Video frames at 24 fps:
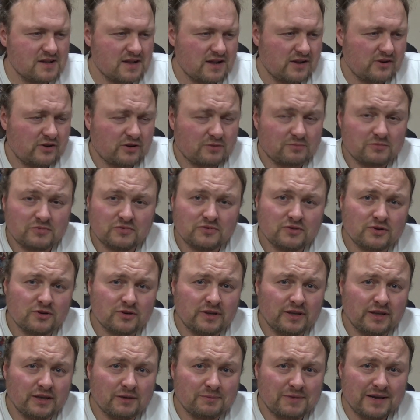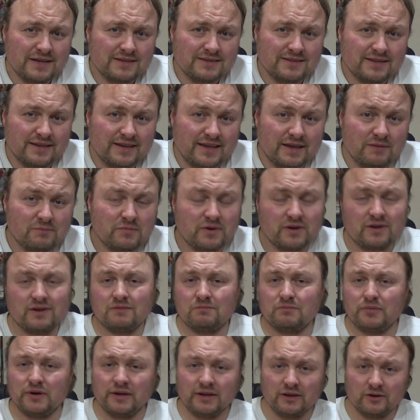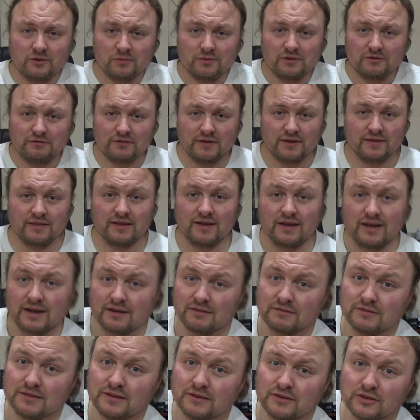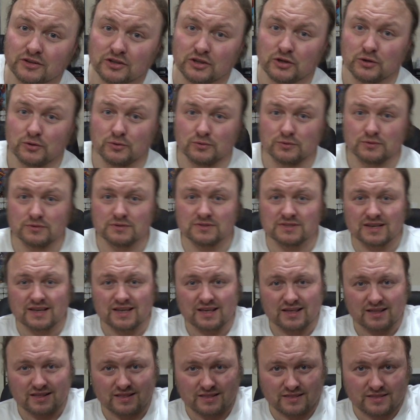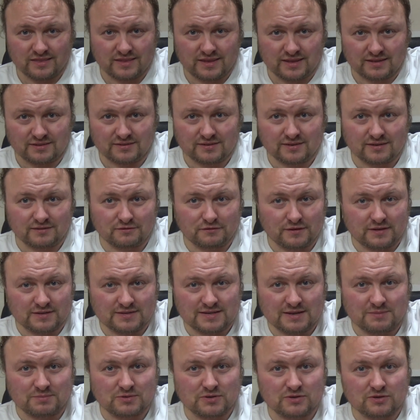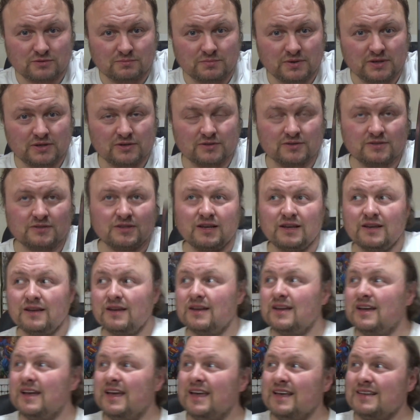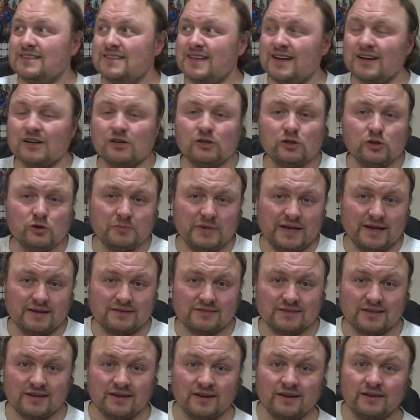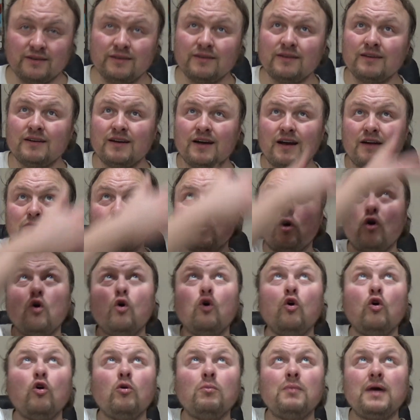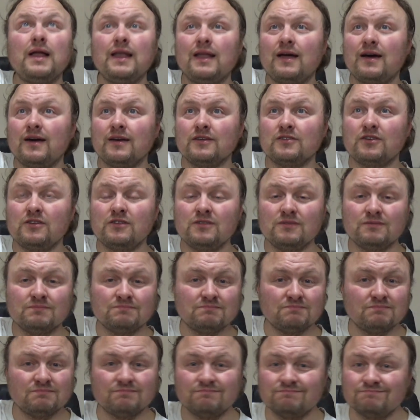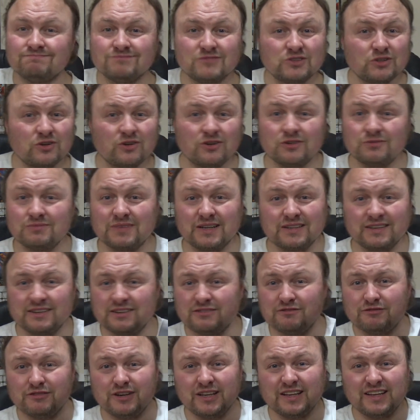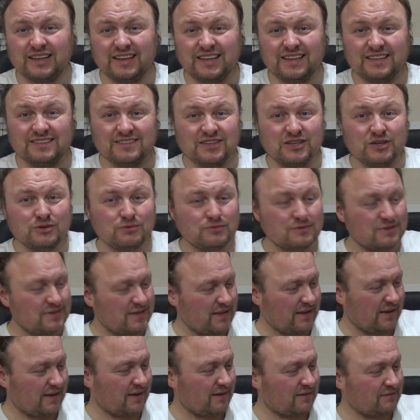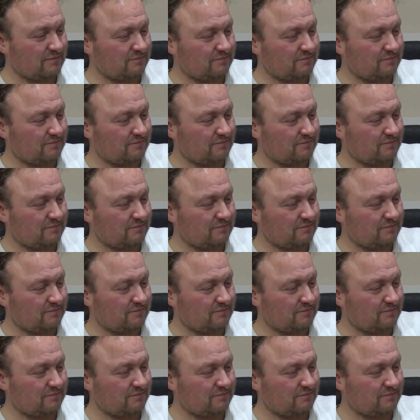I know I'm talking about it again, but I'm bringing up the fact that I didn't use this for this episode because it's that gloomy outside. I've got all my lights on, so I didn't really need to use that.